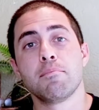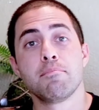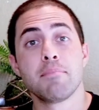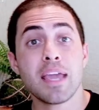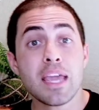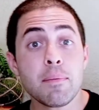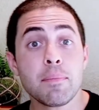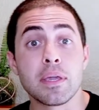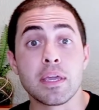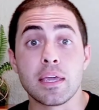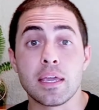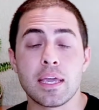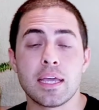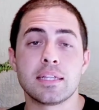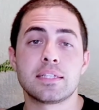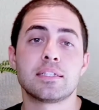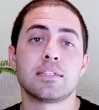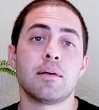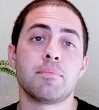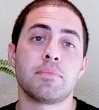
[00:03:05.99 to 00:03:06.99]
Maybe
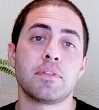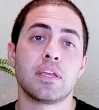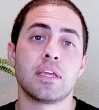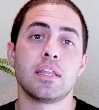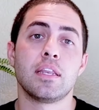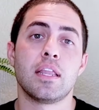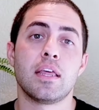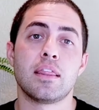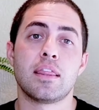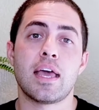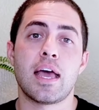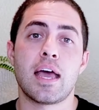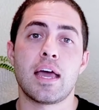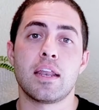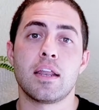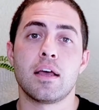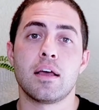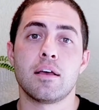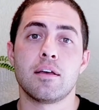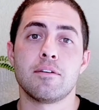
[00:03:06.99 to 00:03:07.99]
it's something
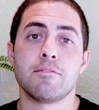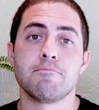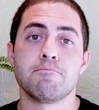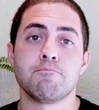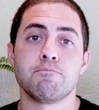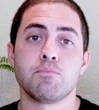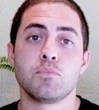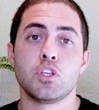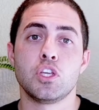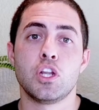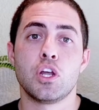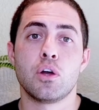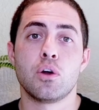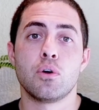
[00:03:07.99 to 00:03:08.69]
that,